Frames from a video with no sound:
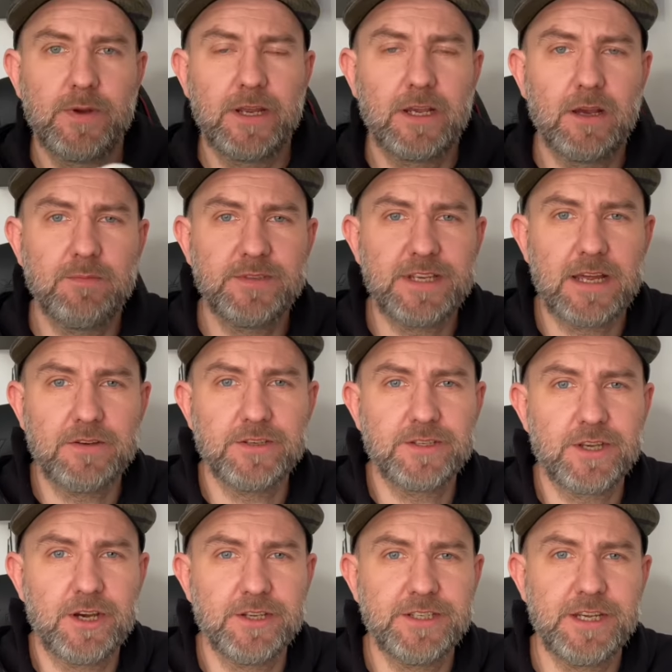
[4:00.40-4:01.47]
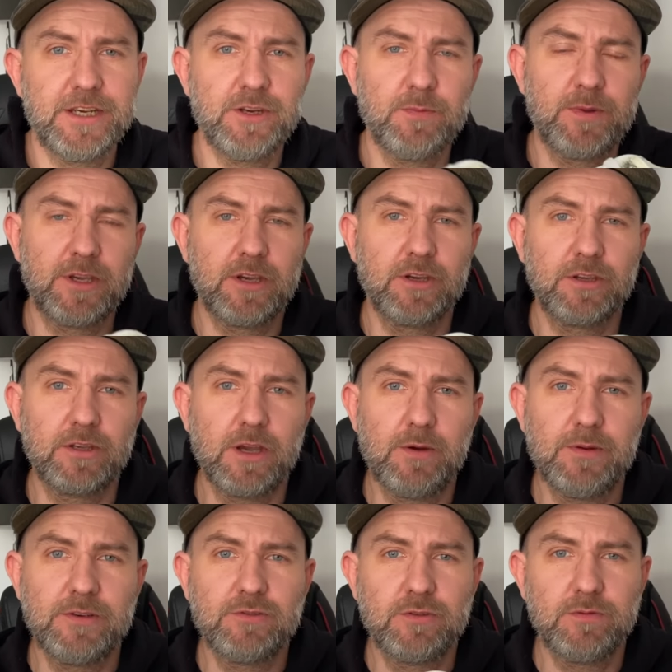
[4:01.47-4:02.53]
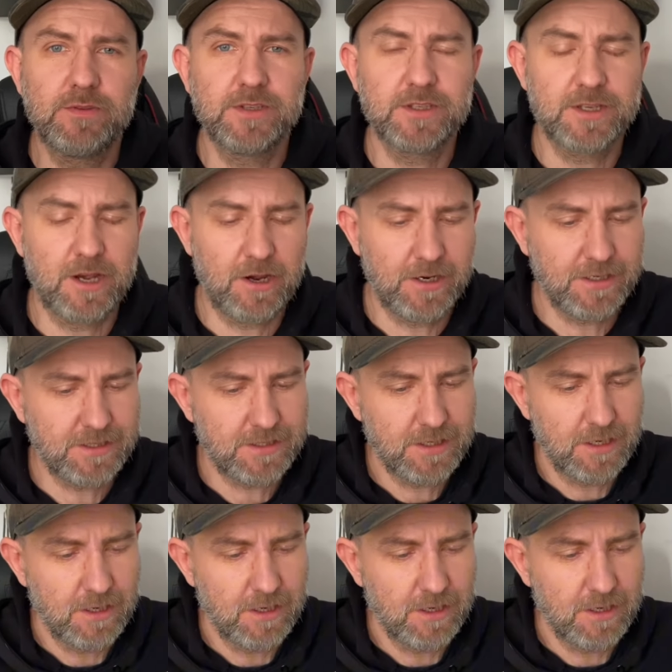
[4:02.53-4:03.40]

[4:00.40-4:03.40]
when it comes down to sizing, you'll be good going true to size.